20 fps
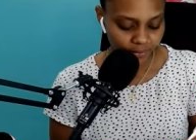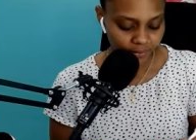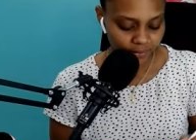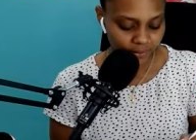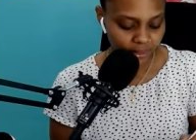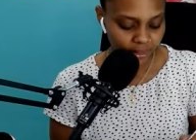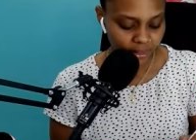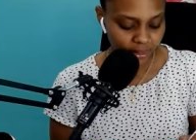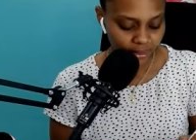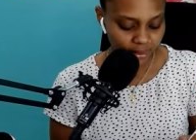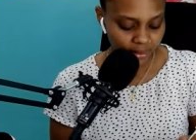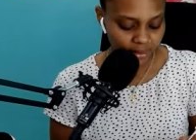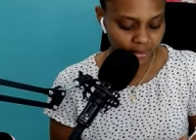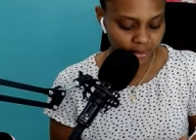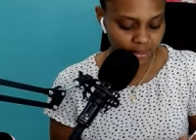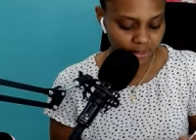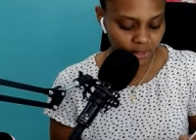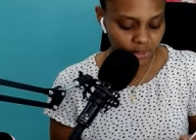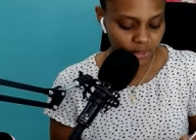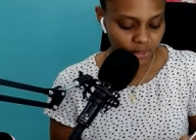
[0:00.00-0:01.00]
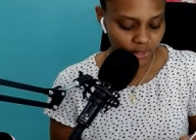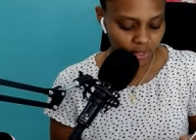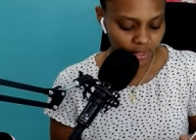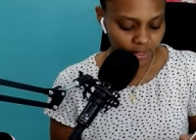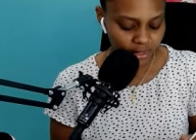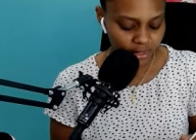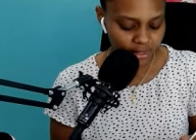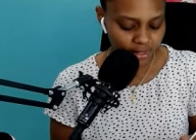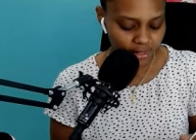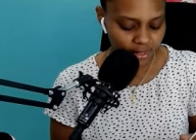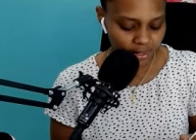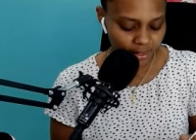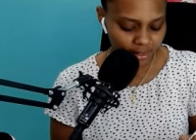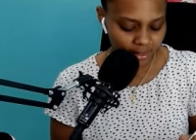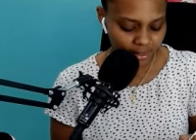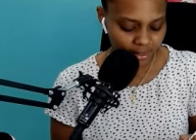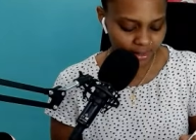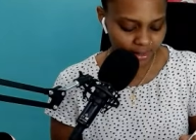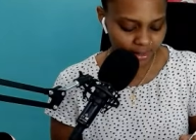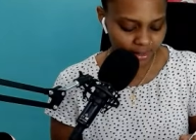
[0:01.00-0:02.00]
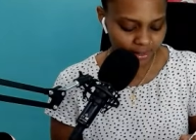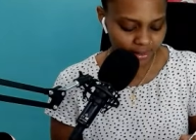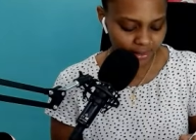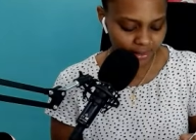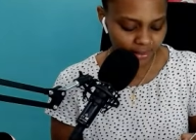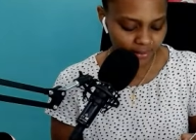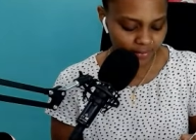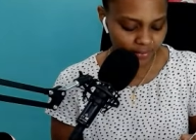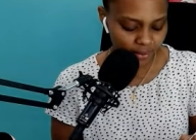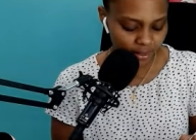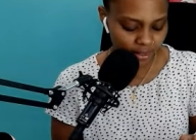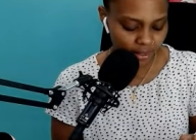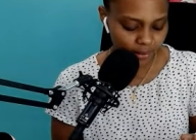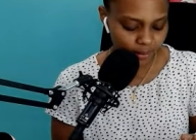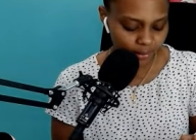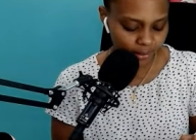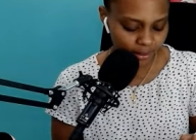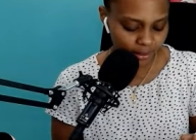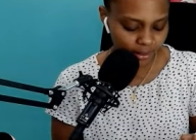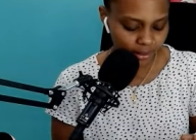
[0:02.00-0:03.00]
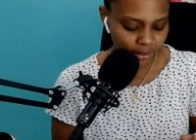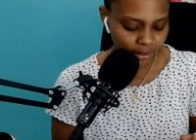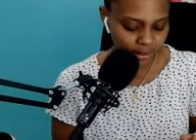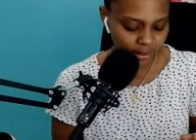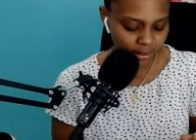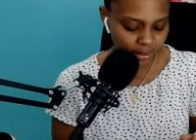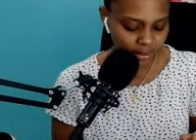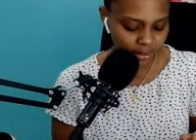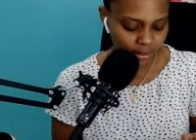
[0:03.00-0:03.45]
feel the stress leaving your body.